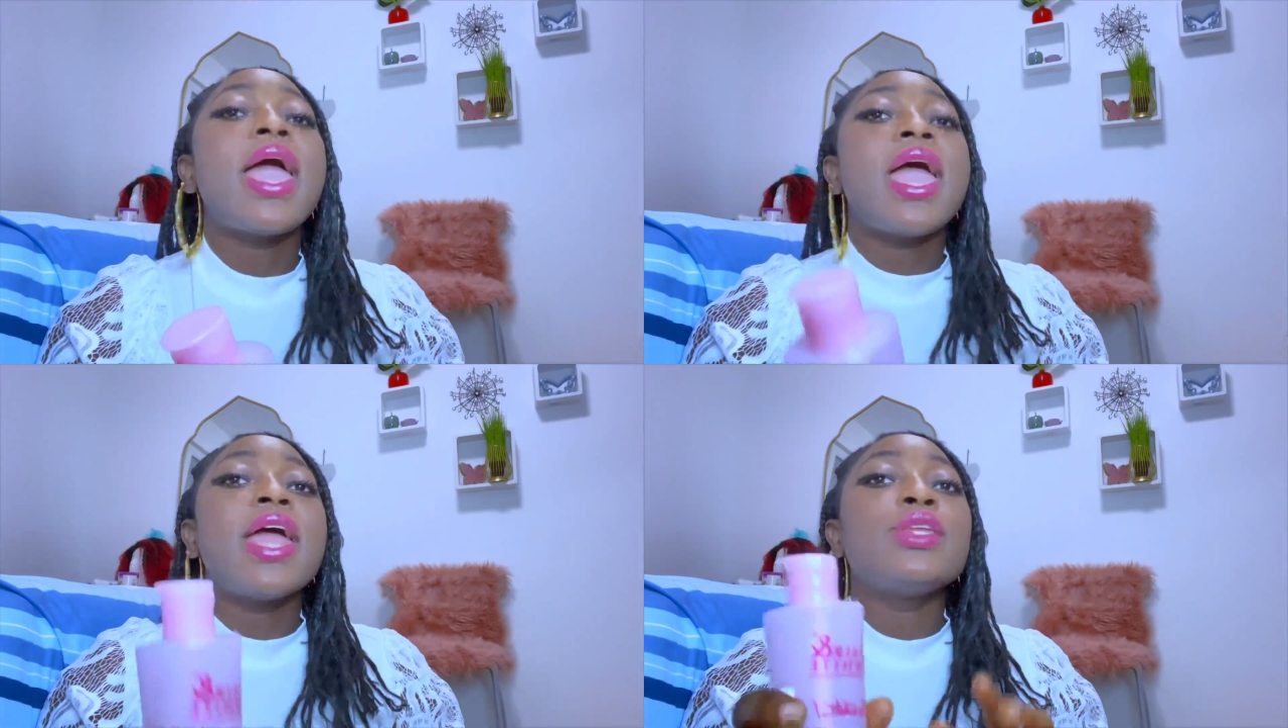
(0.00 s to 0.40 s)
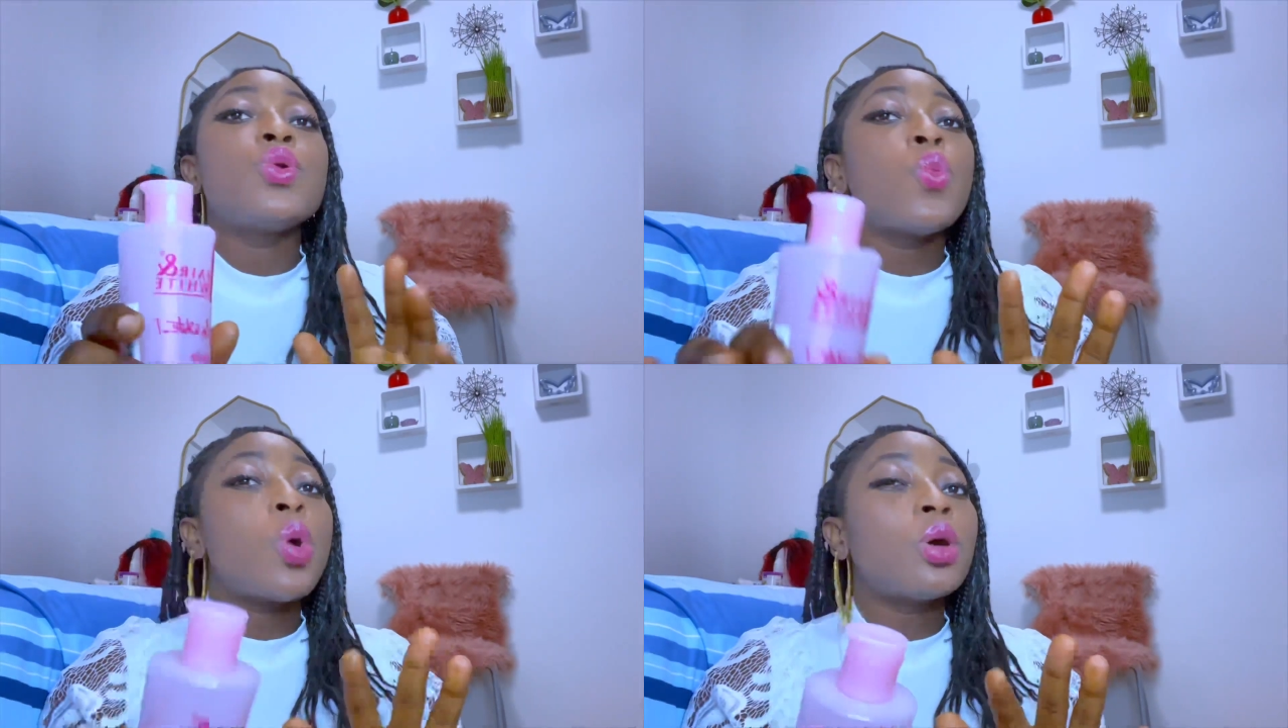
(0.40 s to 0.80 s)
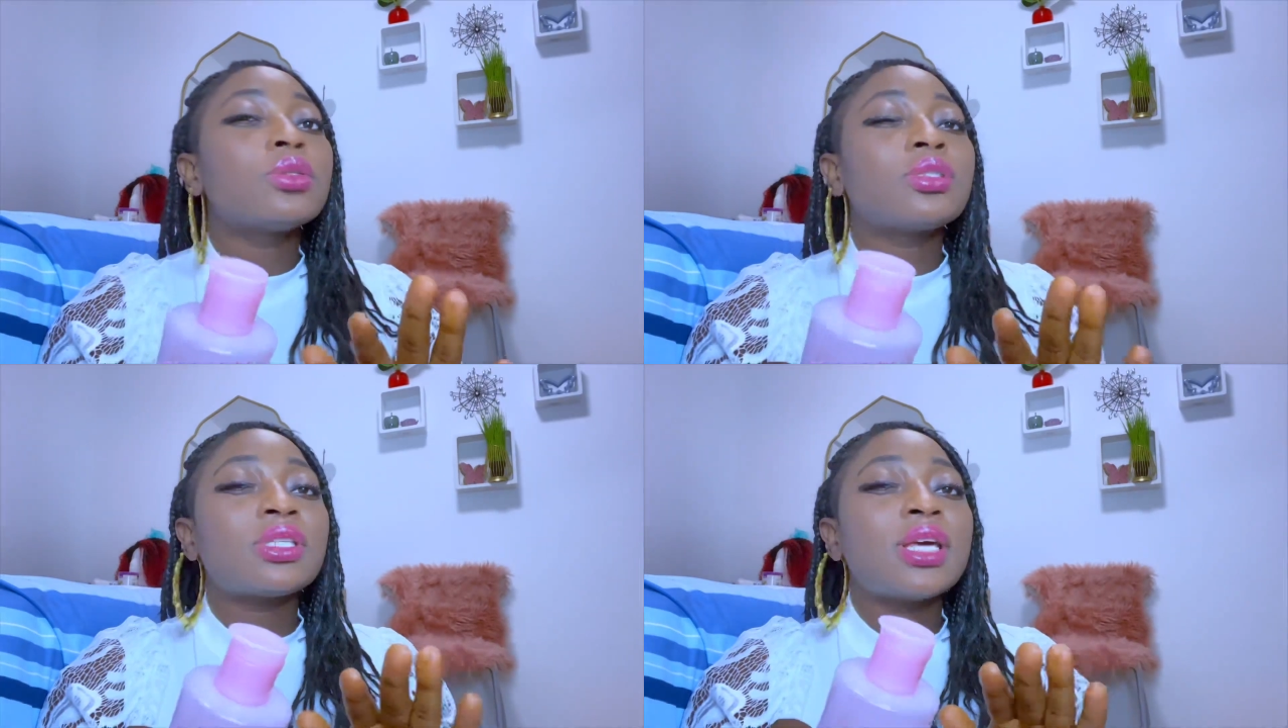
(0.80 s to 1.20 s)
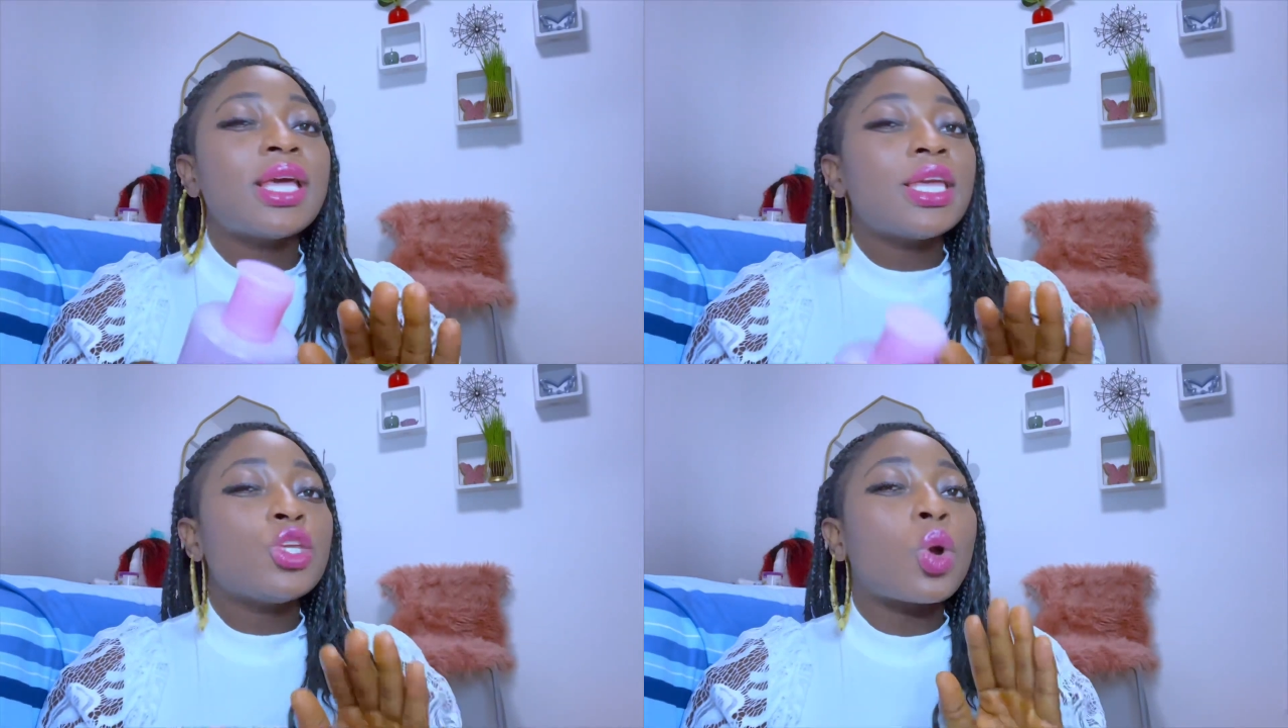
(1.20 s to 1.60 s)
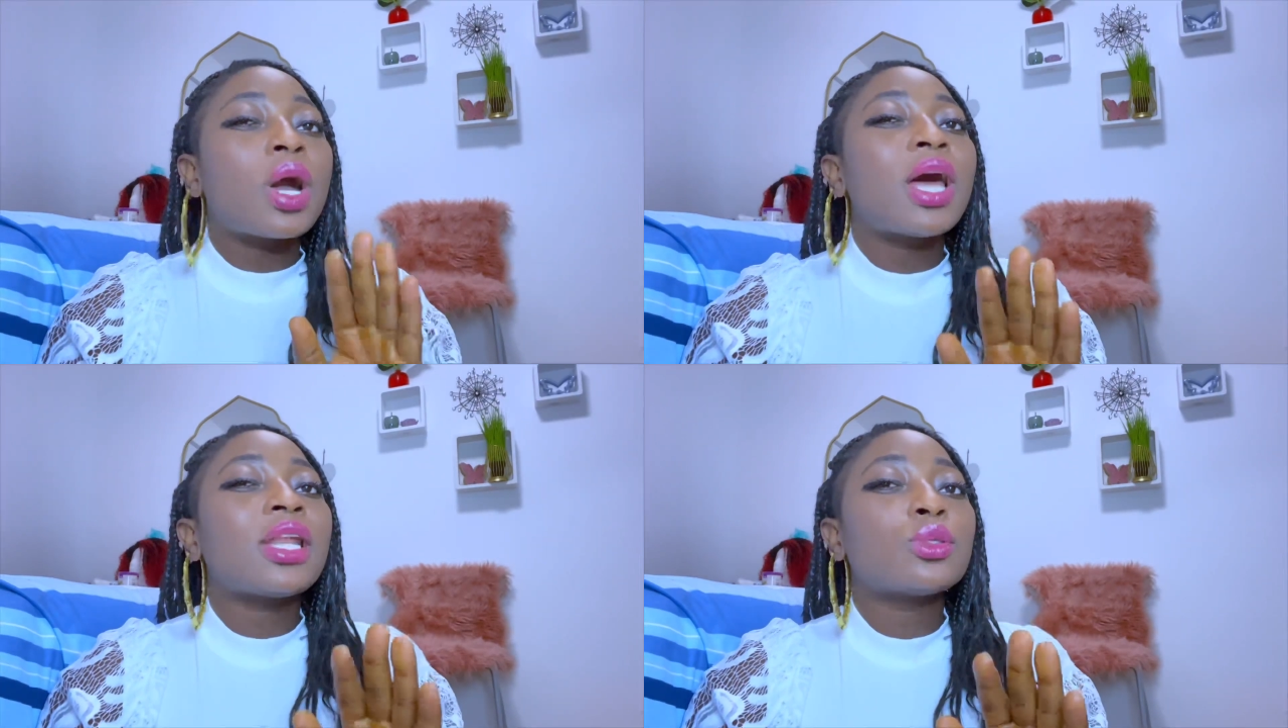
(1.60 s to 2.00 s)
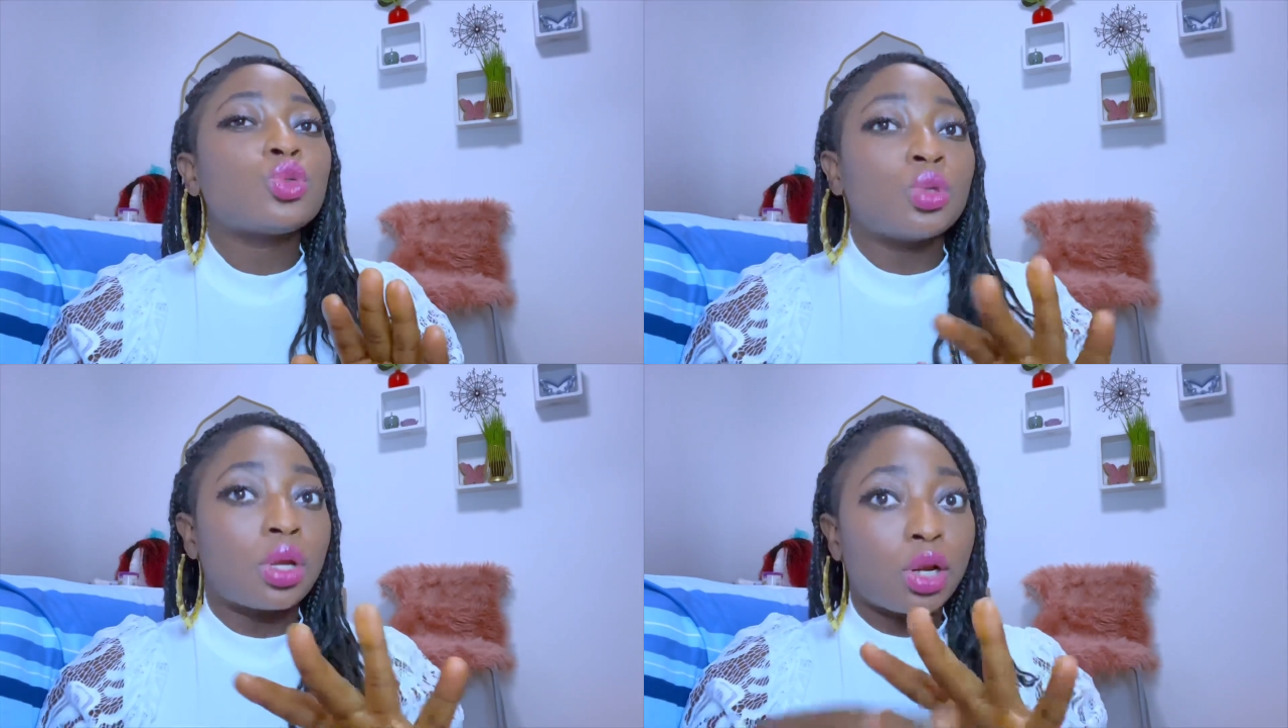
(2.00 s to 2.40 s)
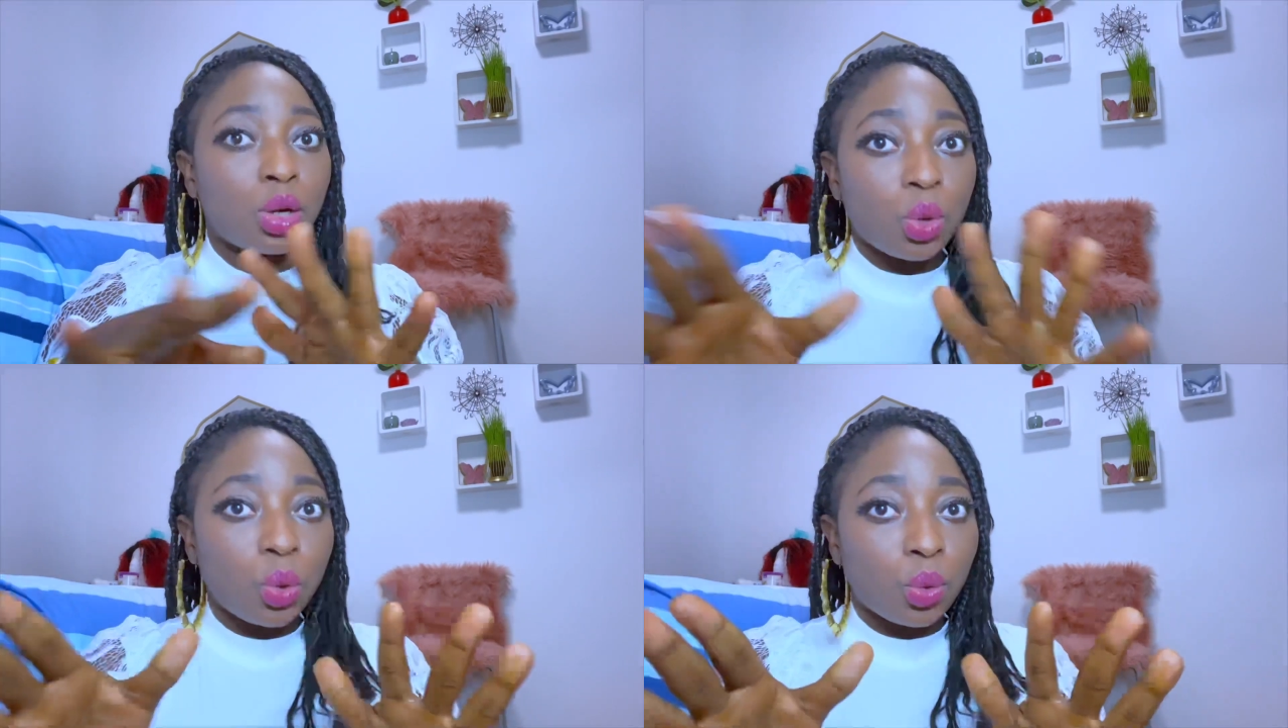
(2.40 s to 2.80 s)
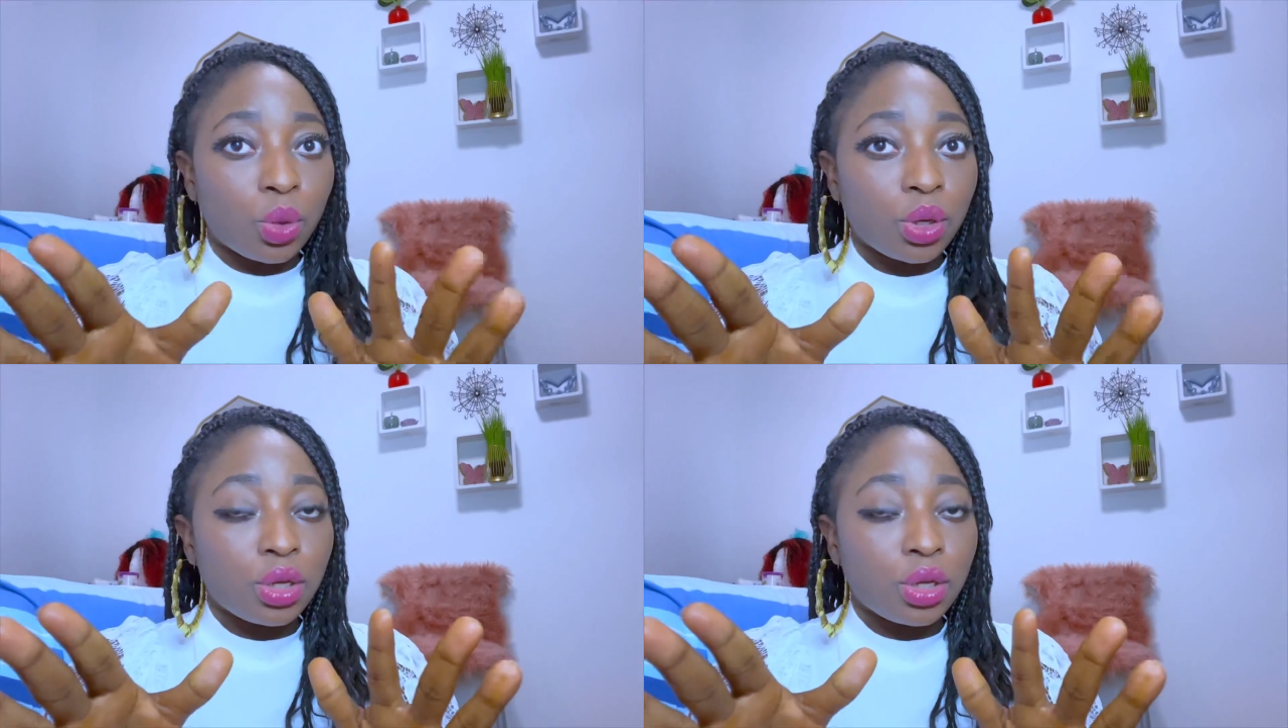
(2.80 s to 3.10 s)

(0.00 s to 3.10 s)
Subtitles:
and you want your color to glow,